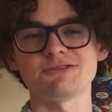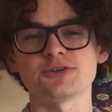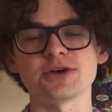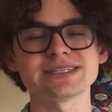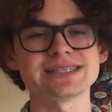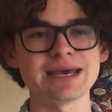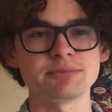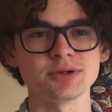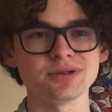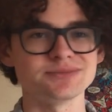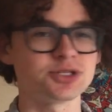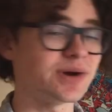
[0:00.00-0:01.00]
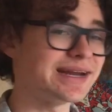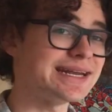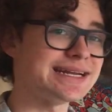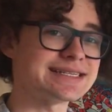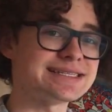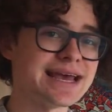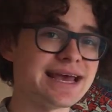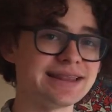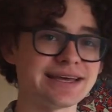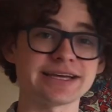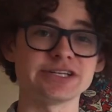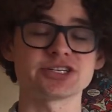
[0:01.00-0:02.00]
For example, do I need a
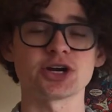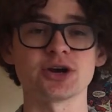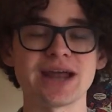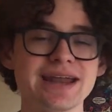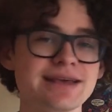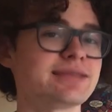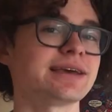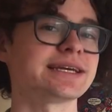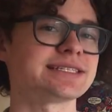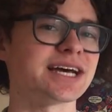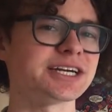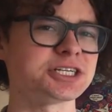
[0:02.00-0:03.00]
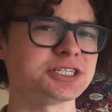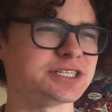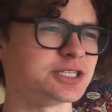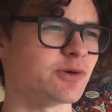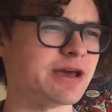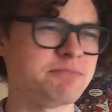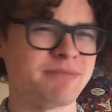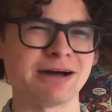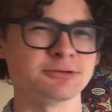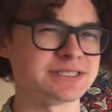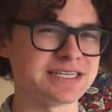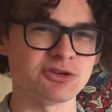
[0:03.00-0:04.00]
stand that can turn anything it touches into a
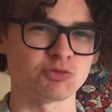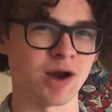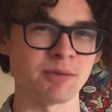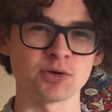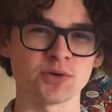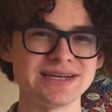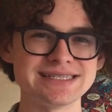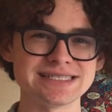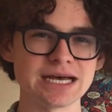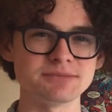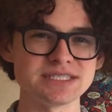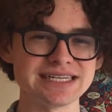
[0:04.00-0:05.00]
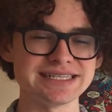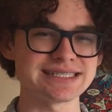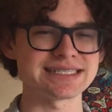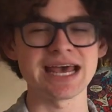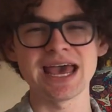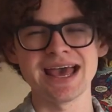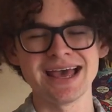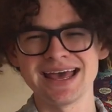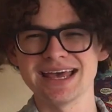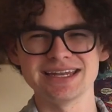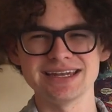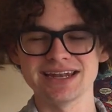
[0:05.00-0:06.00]
bouncy, rubbery substance?
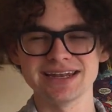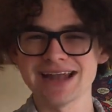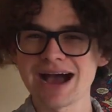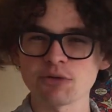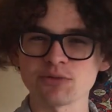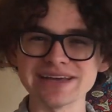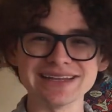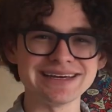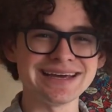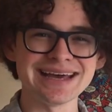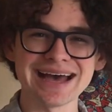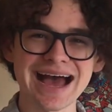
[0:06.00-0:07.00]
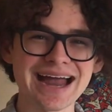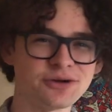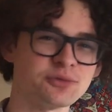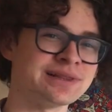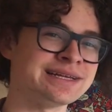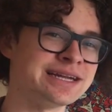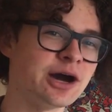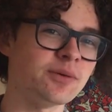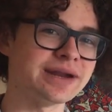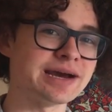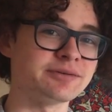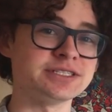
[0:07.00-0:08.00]
Not really. I don't really know
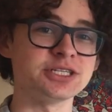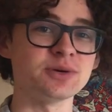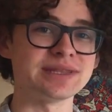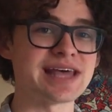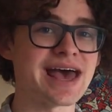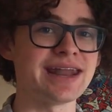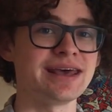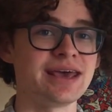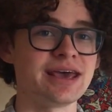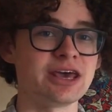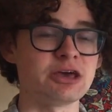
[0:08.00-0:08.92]
what I would do with that.